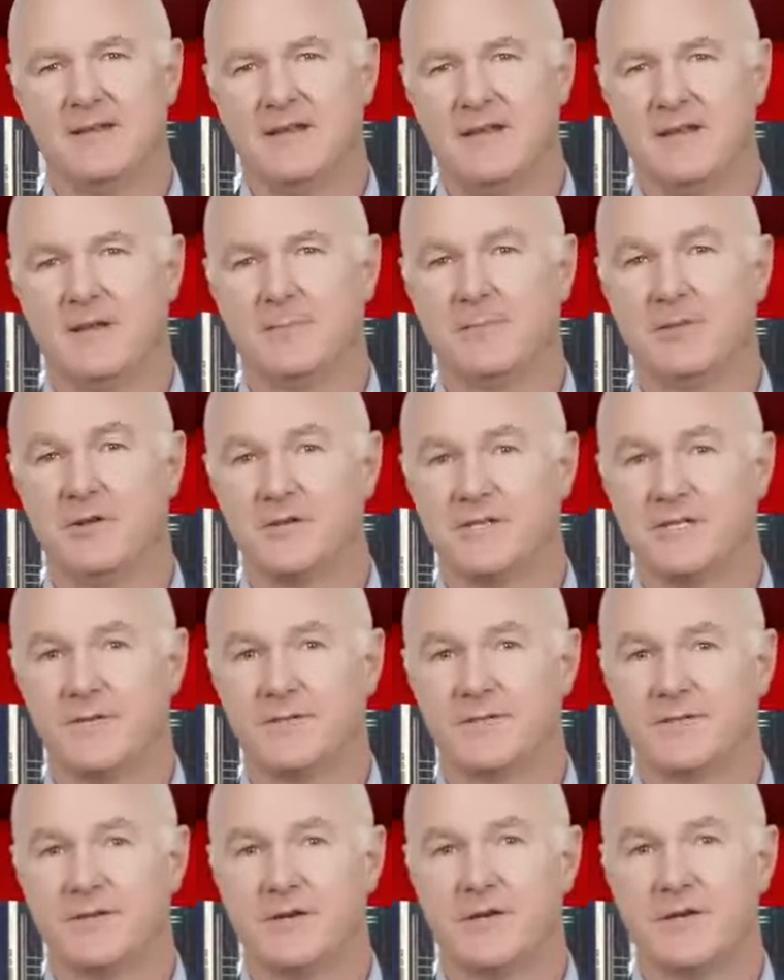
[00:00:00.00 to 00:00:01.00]
In a
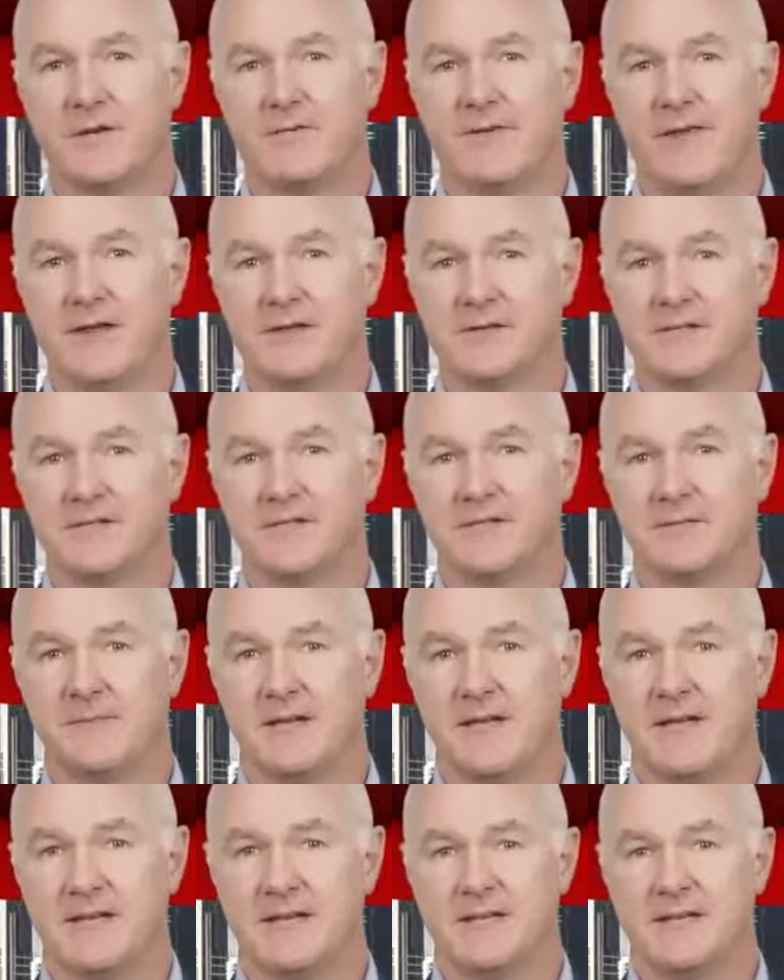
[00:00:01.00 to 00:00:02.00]
positive sign of housing
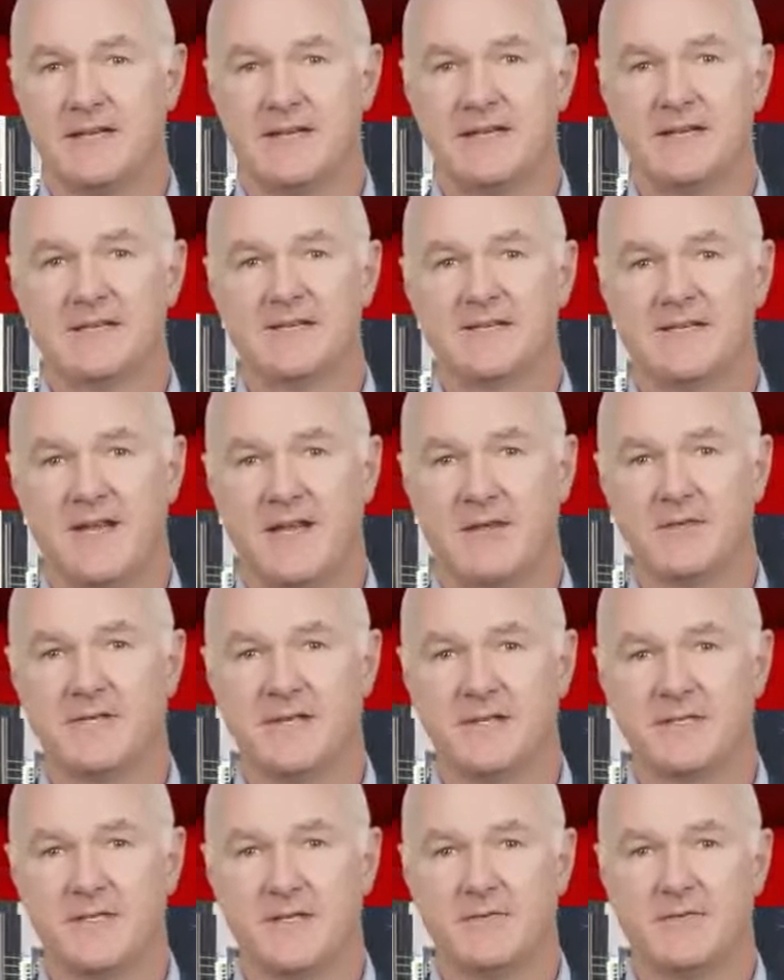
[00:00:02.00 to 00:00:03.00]
demand, sales
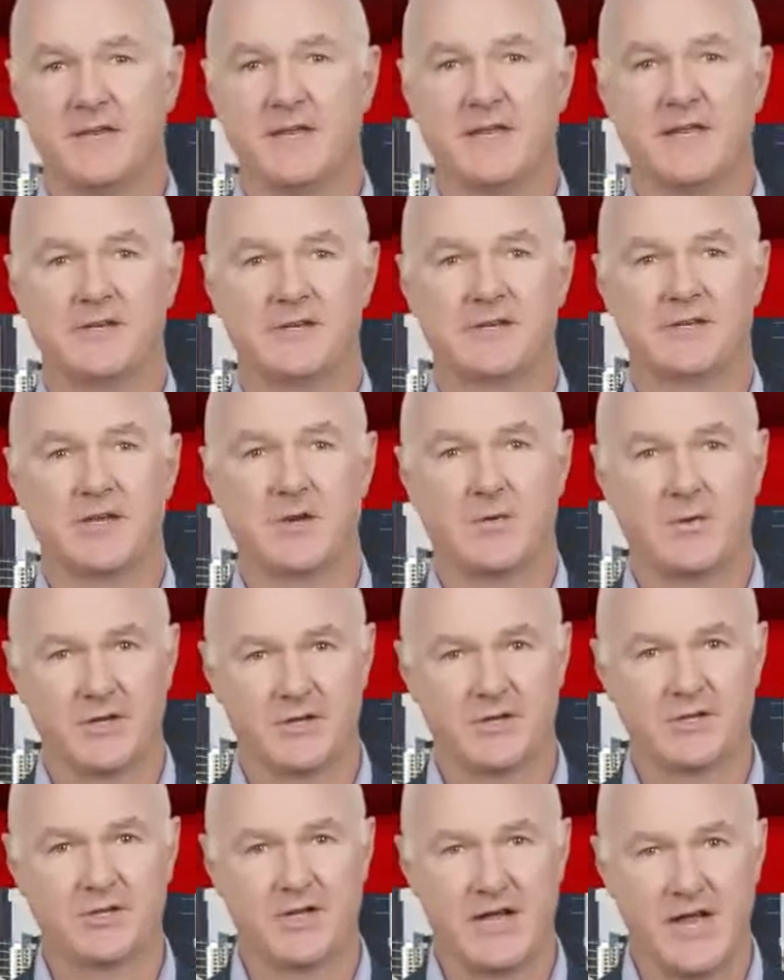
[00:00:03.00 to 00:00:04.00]
activity has shown a
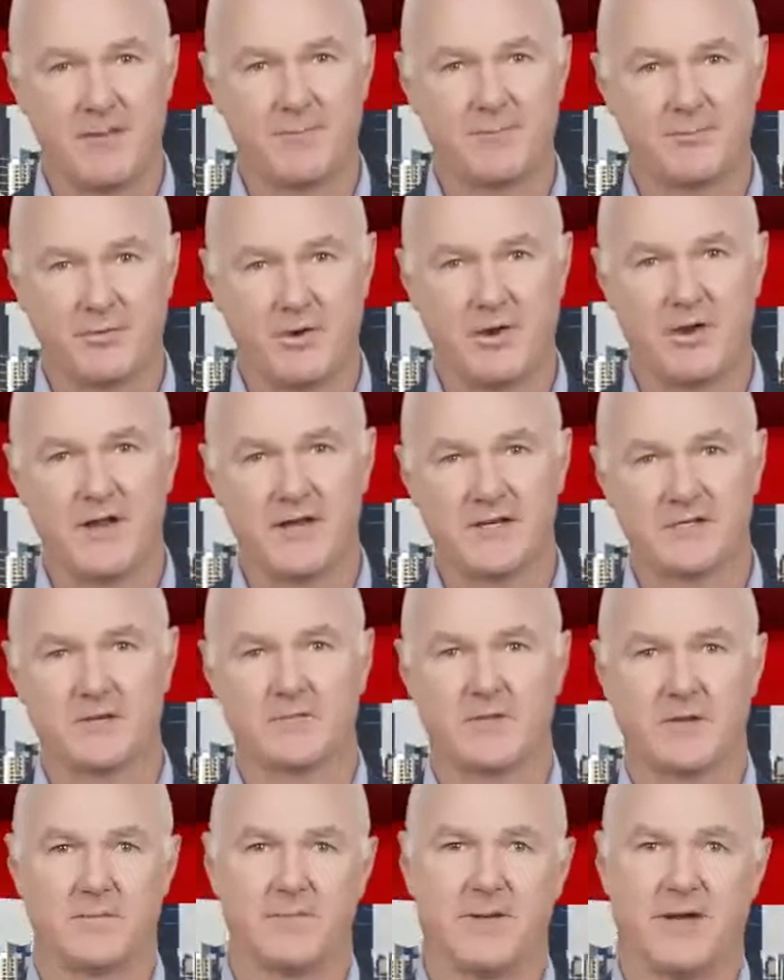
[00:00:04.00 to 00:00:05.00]
sharp rise
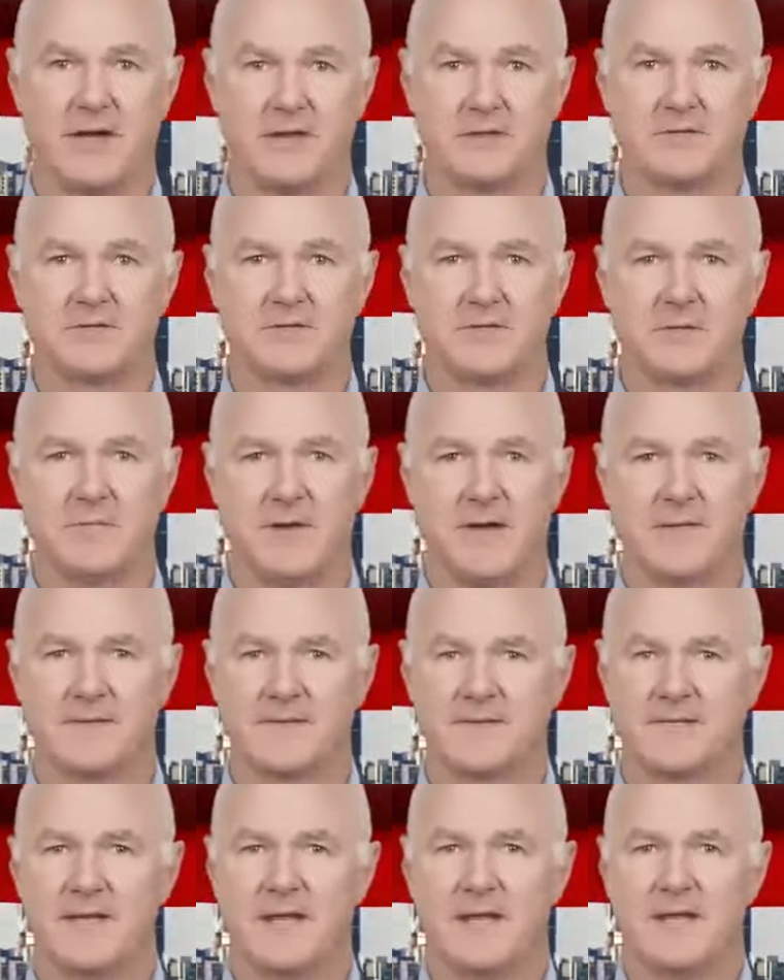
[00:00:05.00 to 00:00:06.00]
over the past 2
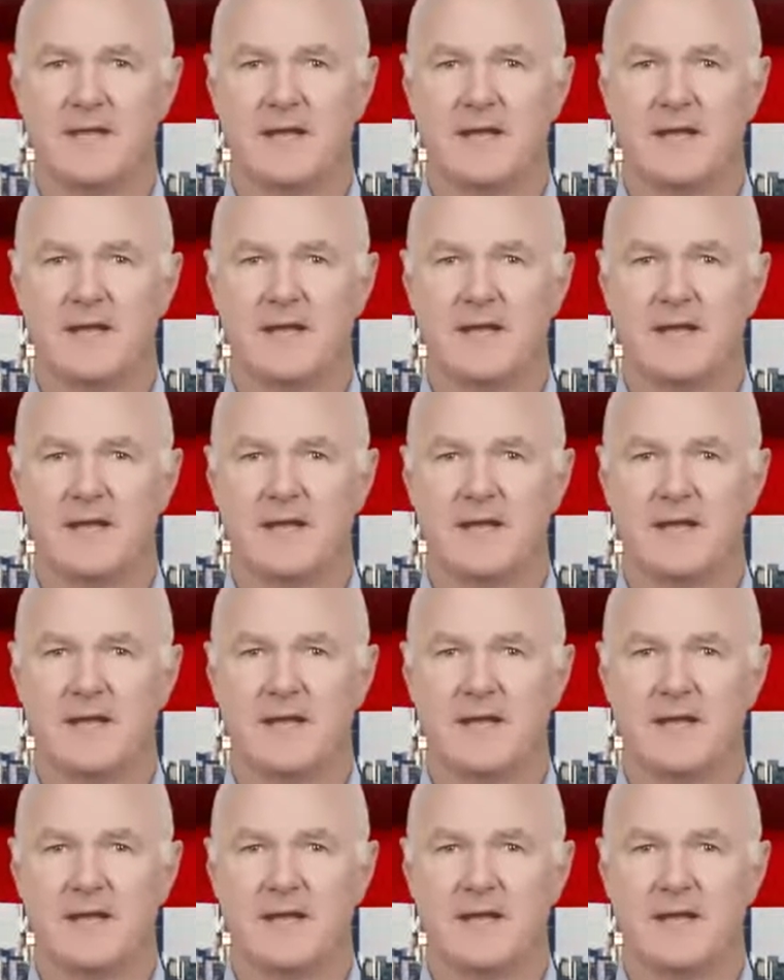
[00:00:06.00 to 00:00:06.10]
months,